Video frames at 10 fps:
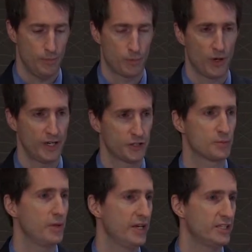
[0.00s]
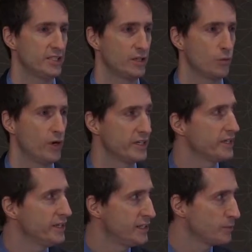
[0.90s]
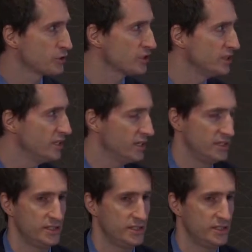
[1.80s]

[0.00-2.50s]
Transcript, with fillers: Prior to splicing, what eteplirsen does,